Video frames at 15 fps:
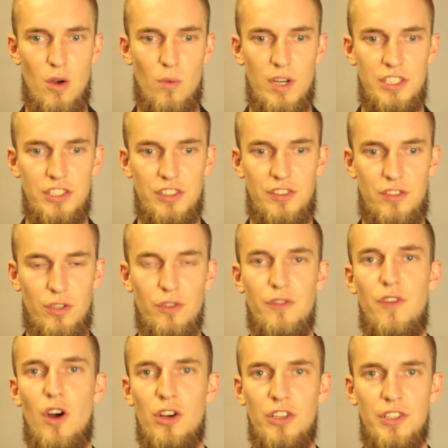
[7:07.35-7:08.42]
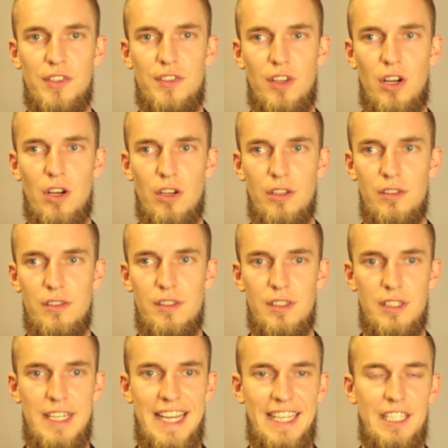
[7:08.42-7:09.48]
we're just too focused on
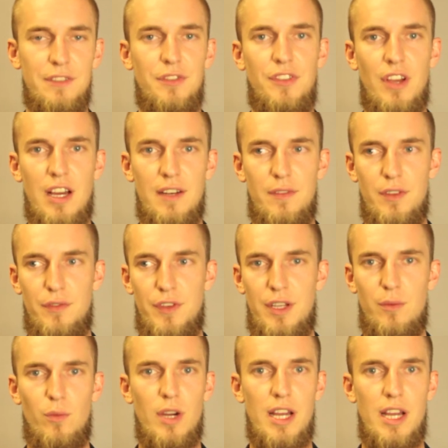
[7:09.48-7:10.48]
the negative side of the event,